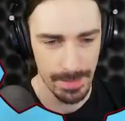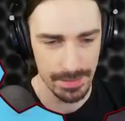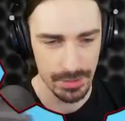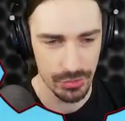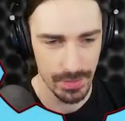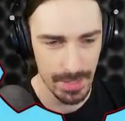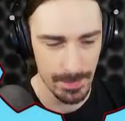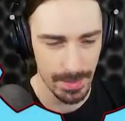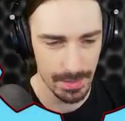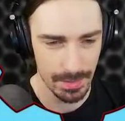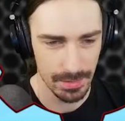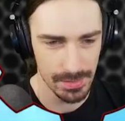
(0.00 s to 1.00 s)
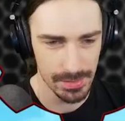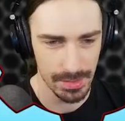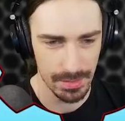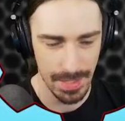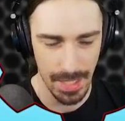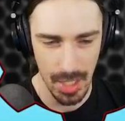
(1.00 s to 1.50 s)
back to
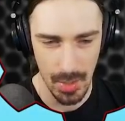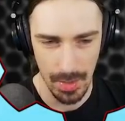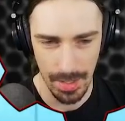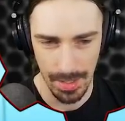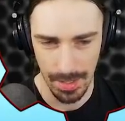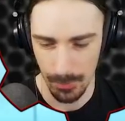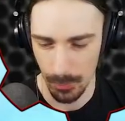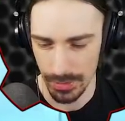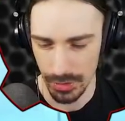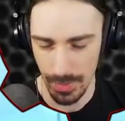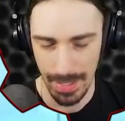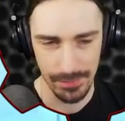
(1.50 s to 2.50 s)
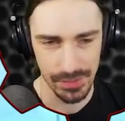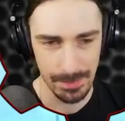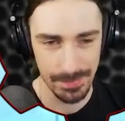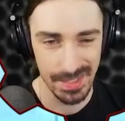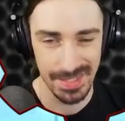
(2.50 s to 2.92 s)
Trailmakers. Now, uh, we do have some